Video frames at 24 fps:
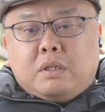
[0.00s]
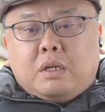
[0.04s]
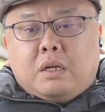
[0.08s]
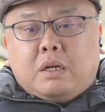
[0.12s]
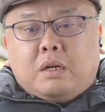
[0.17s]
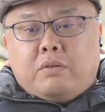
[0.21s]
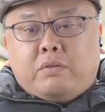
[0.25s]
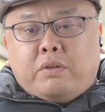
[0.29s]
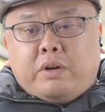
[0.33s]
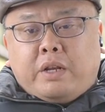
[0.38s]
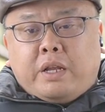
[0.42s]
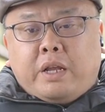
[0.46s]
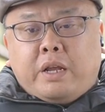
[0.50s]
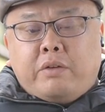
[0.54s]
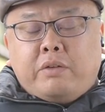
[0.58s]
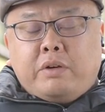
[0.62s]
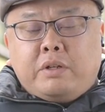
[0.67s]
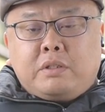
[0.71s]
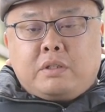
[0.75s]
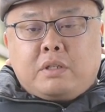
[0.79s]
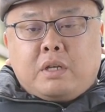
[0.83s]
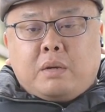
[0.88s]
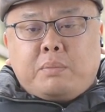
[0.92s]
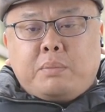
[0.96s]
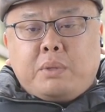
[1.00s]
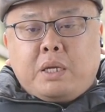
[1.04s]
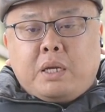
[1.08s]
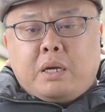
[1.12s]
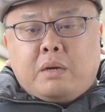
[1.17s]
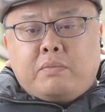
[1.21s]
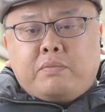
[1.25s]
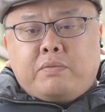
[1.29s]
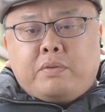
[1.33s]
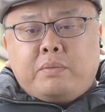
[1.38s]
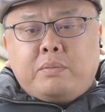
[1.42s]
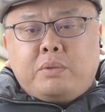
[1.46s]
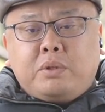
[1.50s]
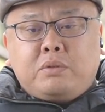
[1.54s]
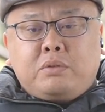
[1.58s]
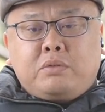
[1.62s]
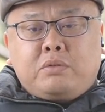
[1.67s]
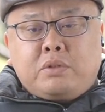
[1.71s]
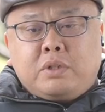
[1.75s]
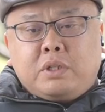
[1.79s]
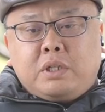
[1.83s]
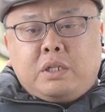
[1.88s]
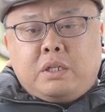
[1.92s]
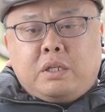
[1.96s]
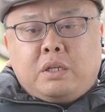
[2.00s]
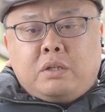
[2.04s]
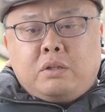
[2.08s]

uh, red herrings coming out from your drilling